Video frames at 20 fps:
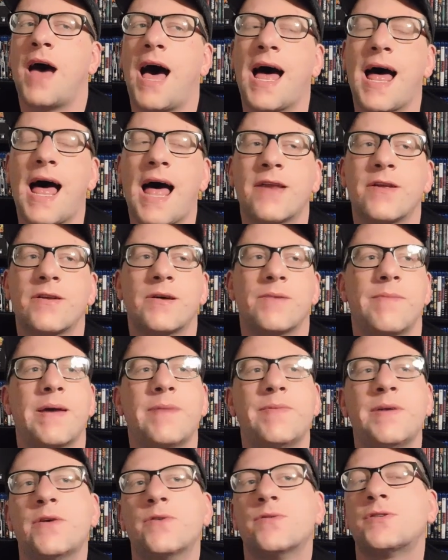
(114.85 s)
I, I don't know,
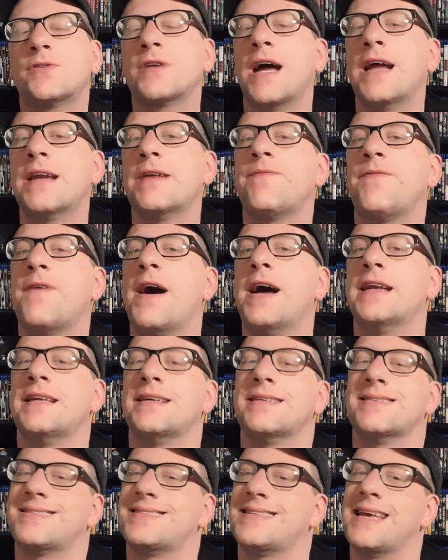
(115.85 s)
maybe he was trying to find
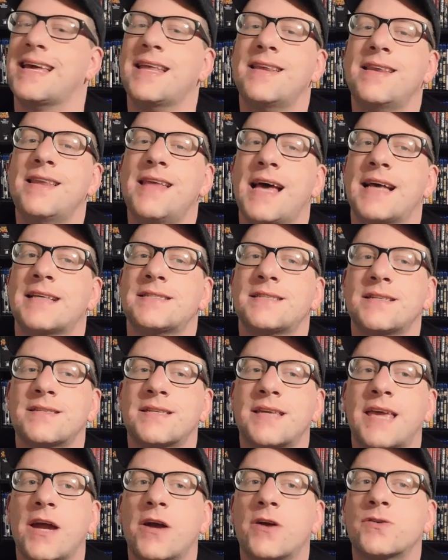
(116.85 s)
his zen as this
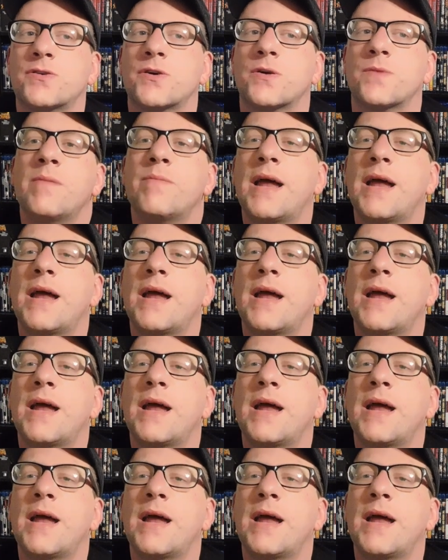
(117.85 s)
character,